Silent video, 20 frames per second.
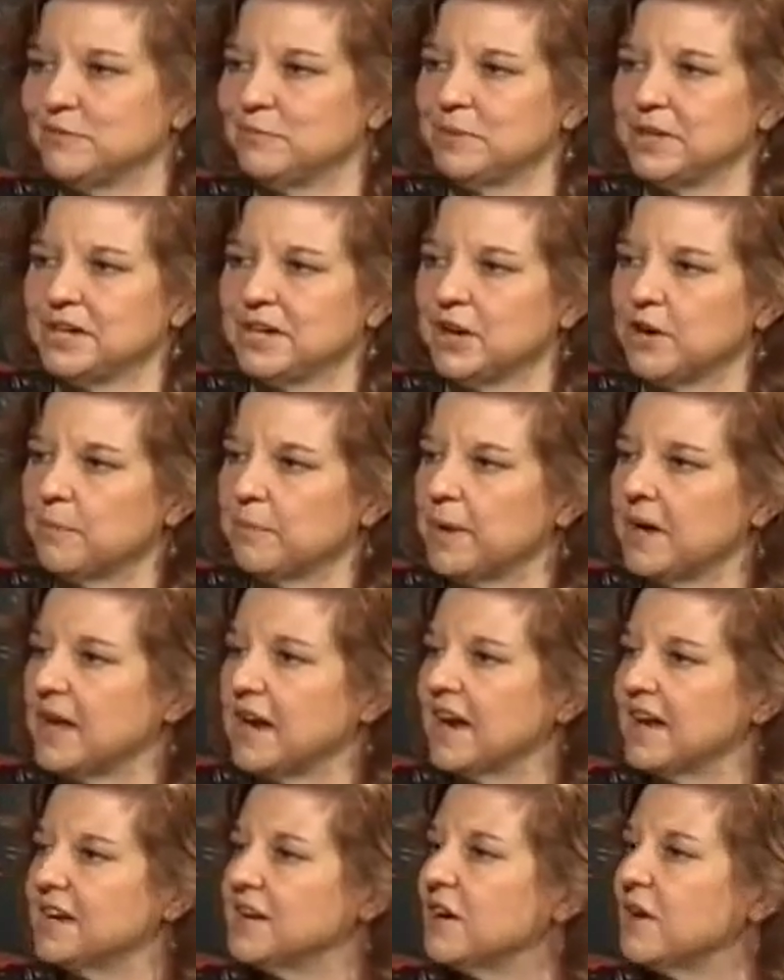Since you've been here,
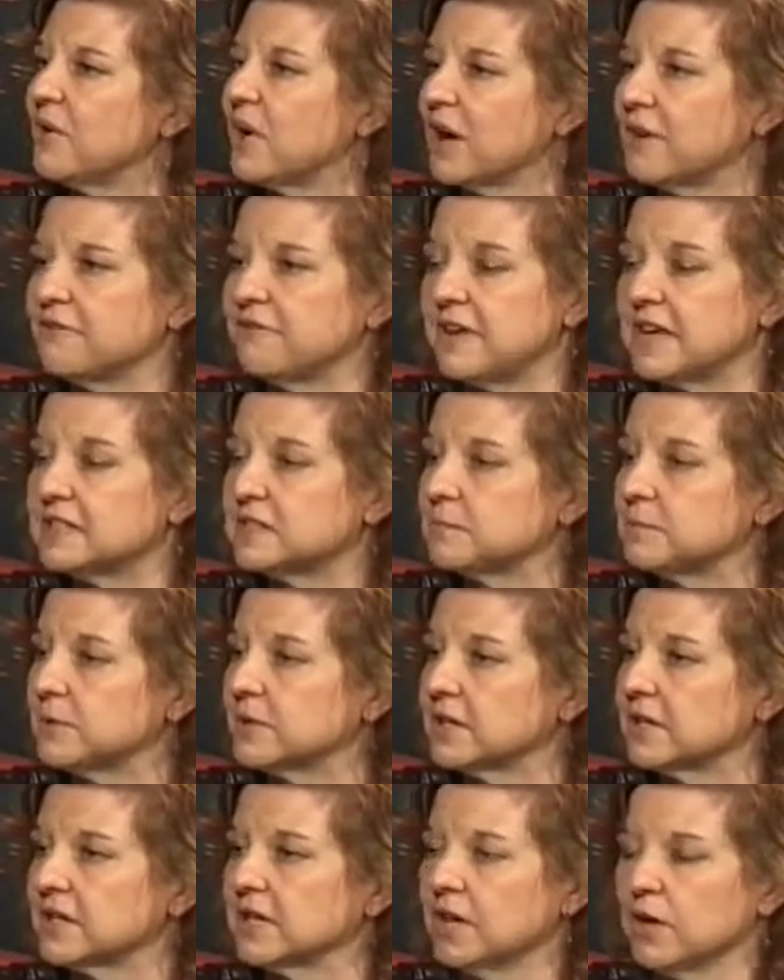but I know our
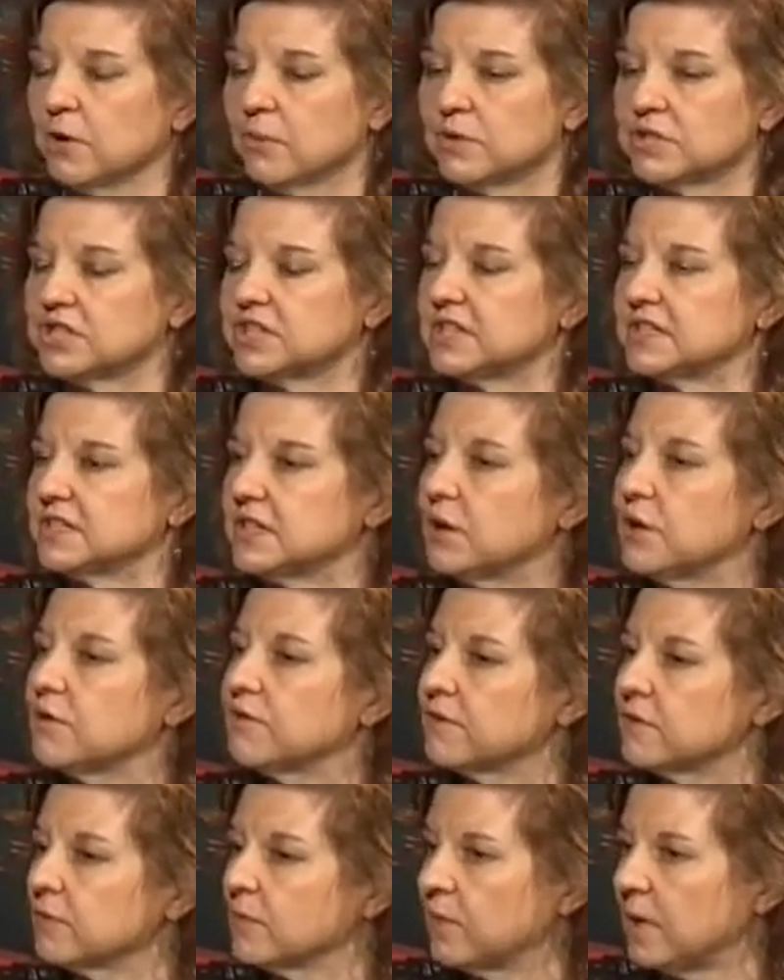Facebook was just
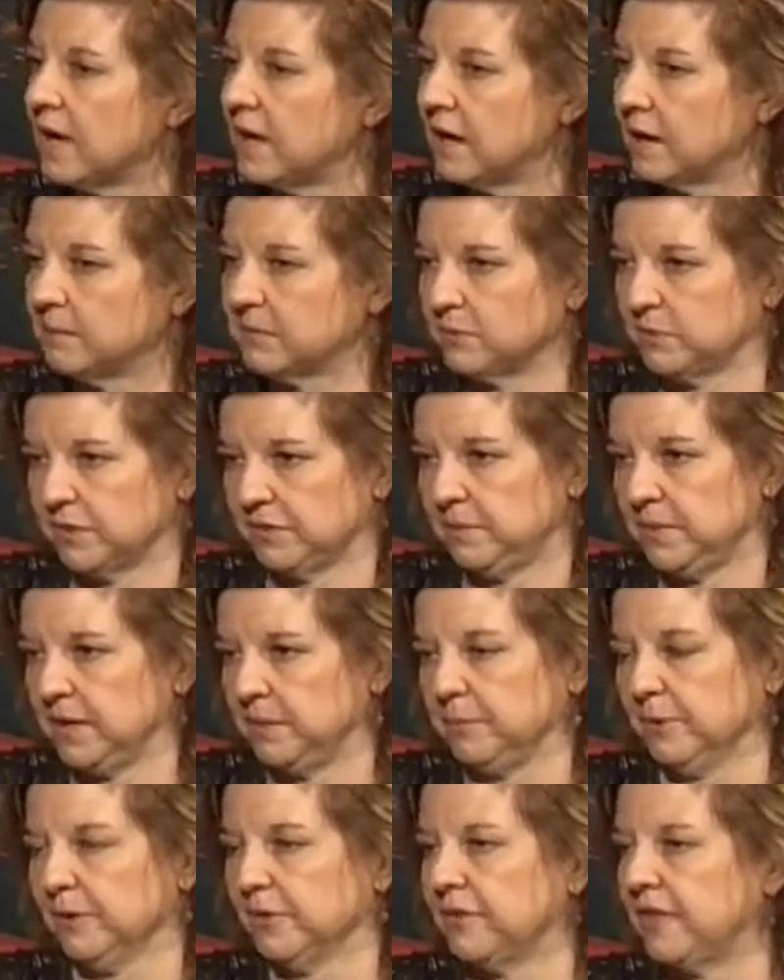overwhelmed with
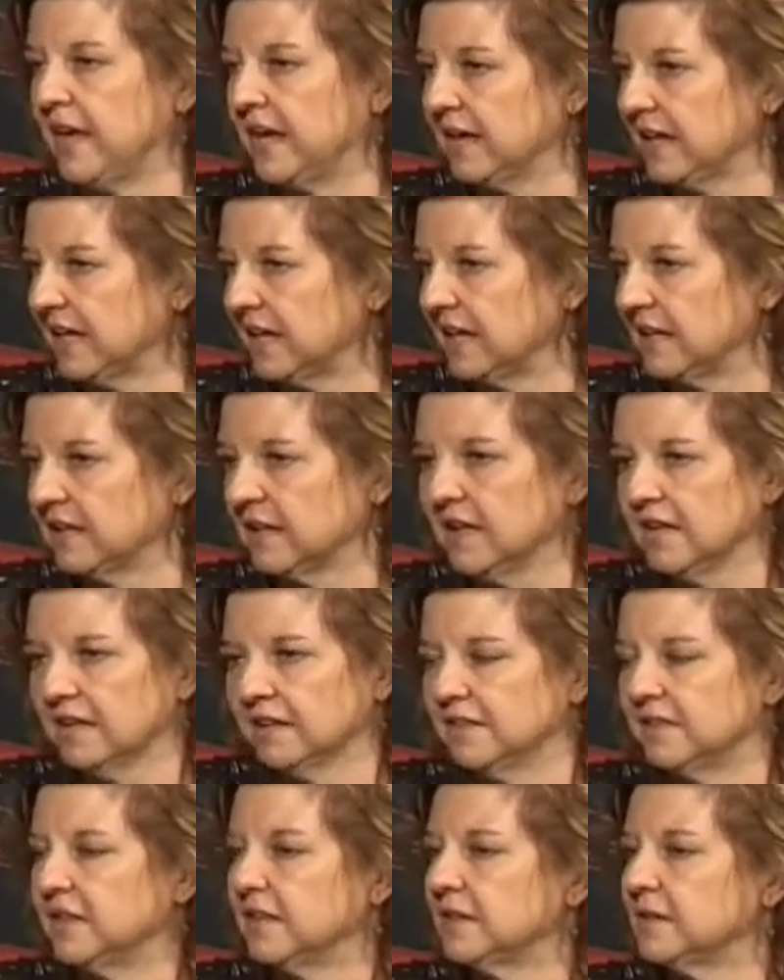people thanking
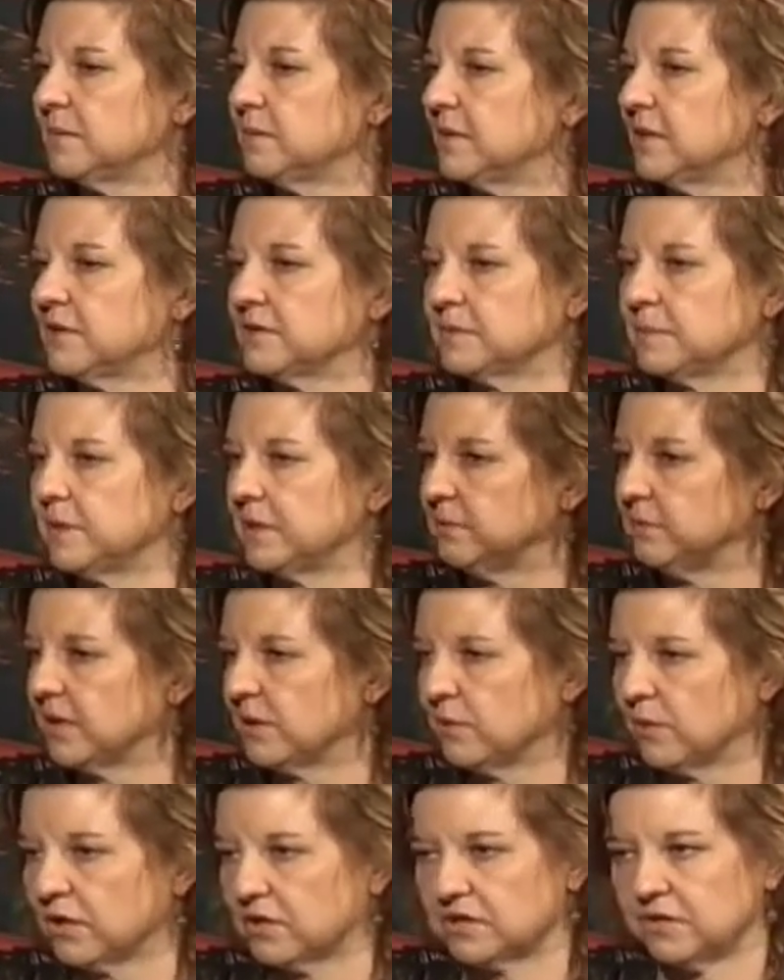those
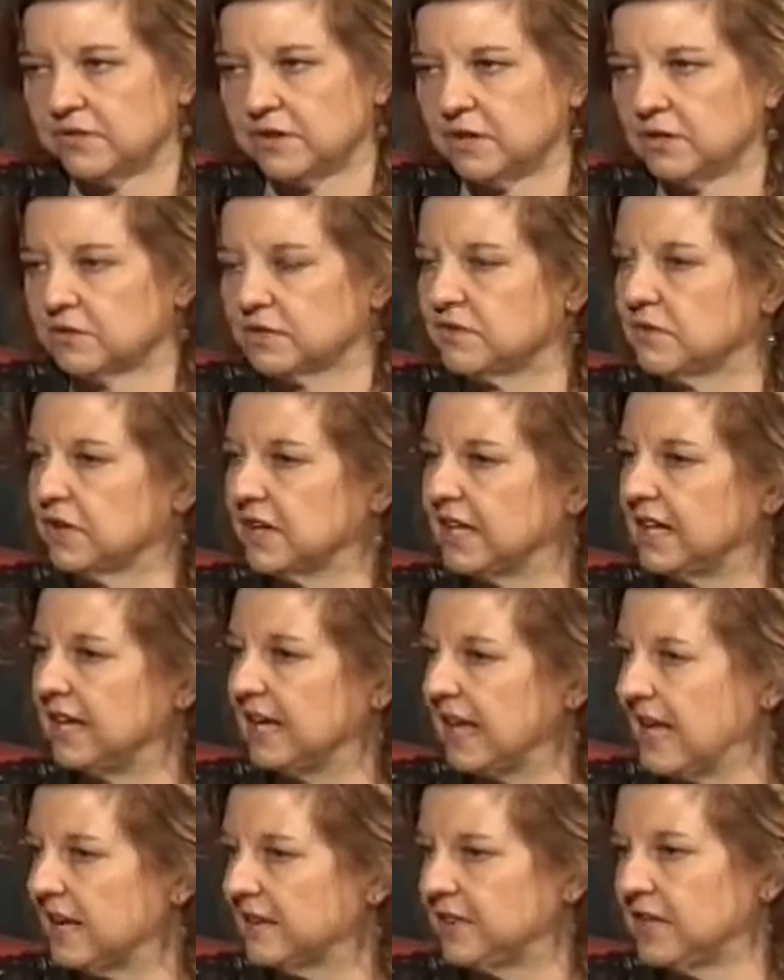public works folks for
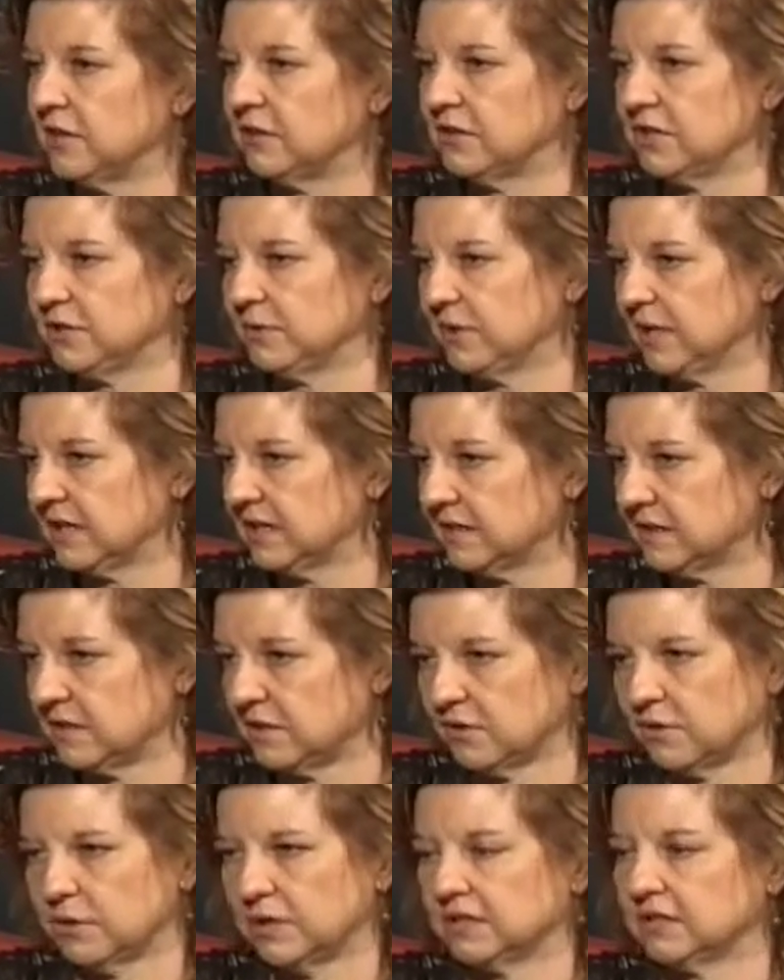getting out there and doing it
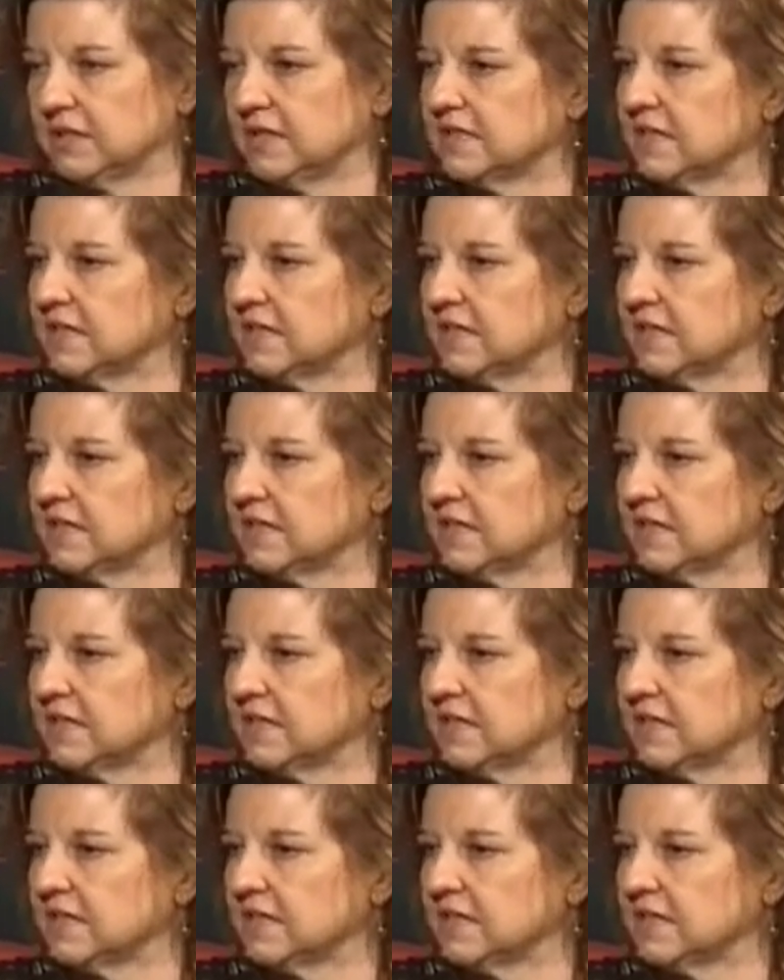so quickly.